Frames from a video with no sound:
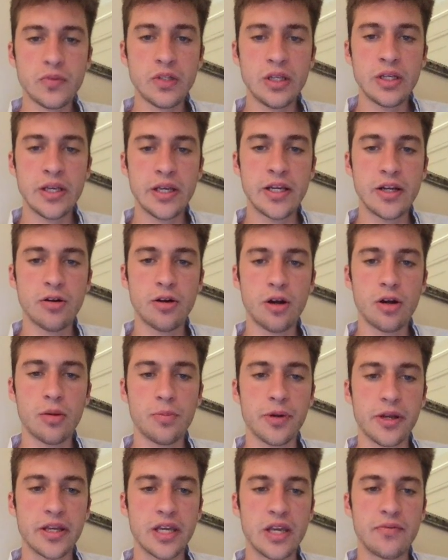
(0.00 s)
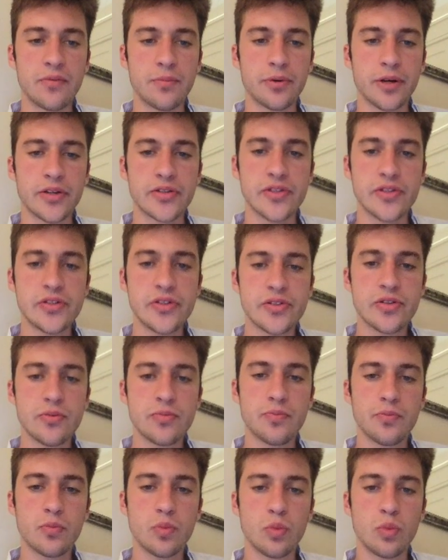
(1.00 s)
here are our break-even prices.
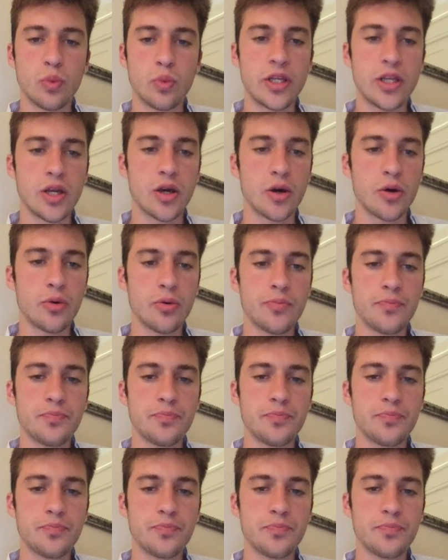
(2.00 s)
We know